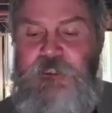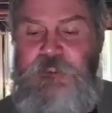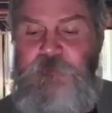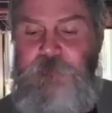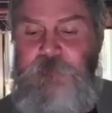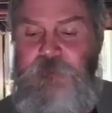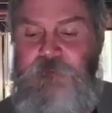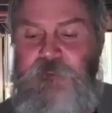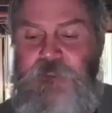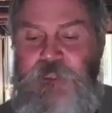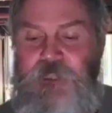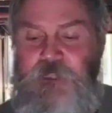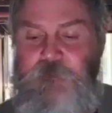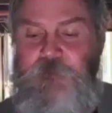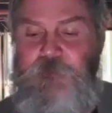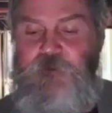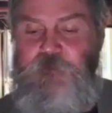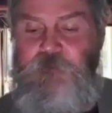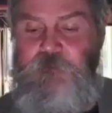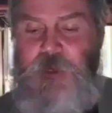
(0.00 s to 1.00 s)
men to
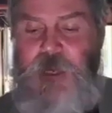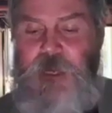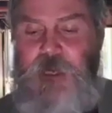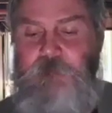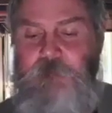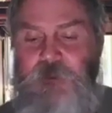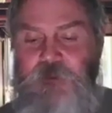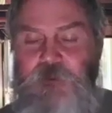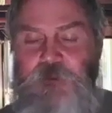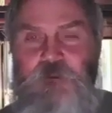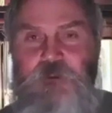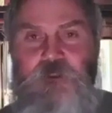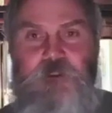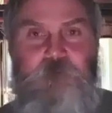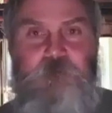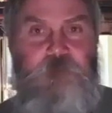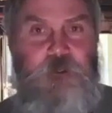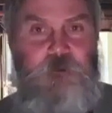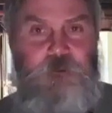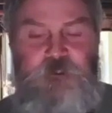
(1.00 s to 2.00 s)
come of the Hebrew
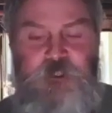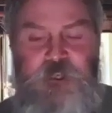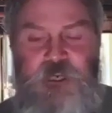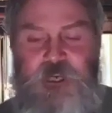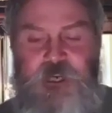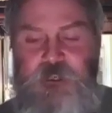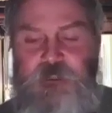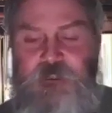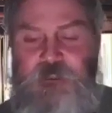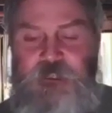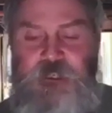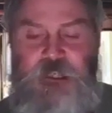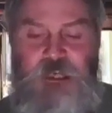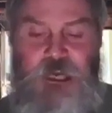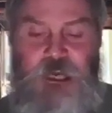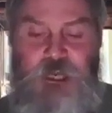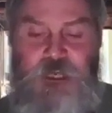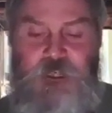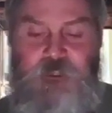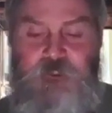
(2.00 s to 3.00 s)
Bible who are
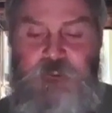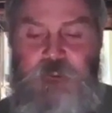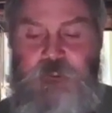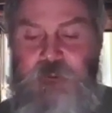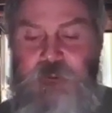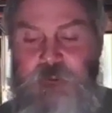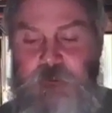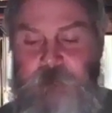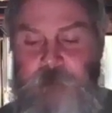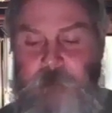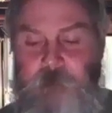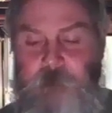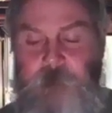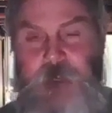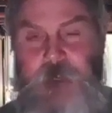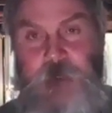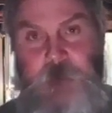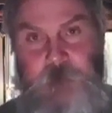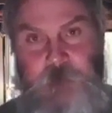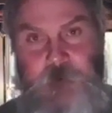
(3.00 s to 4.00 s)
Moshiach,
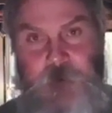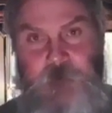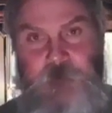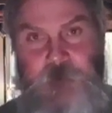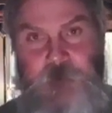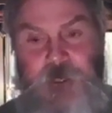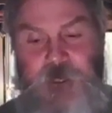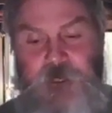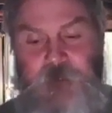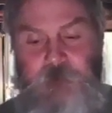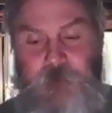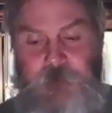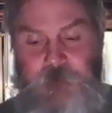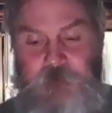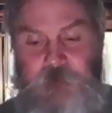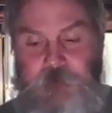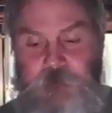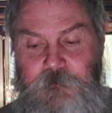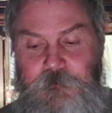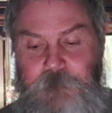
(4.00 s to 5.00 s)
Elijah, and a
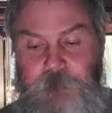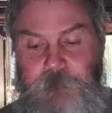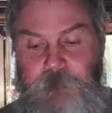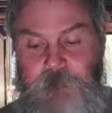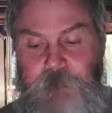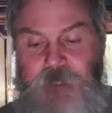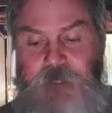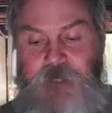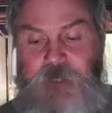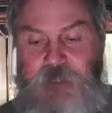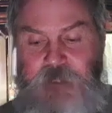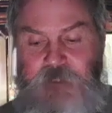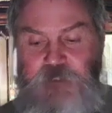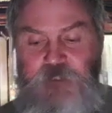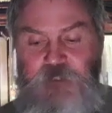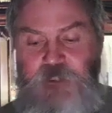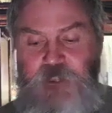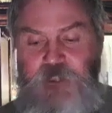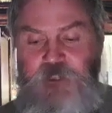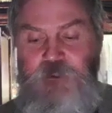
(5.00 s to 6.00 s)
prophet like Moses.
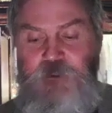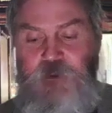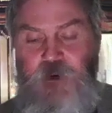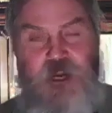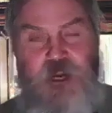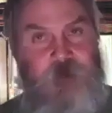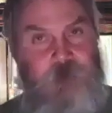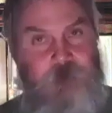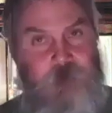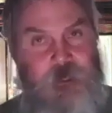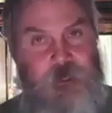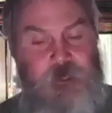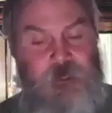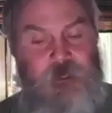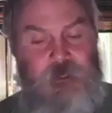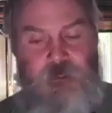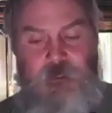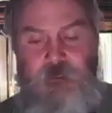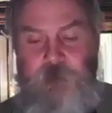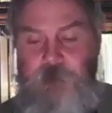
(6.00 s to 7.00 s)
Each of these
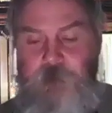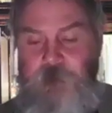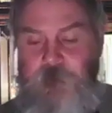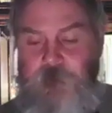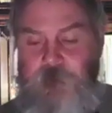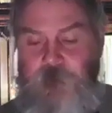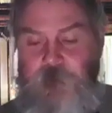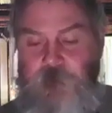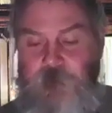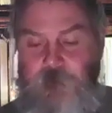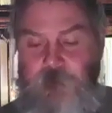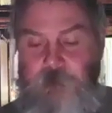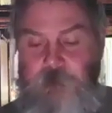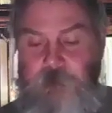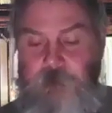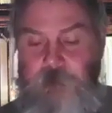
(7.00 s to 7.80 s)
great men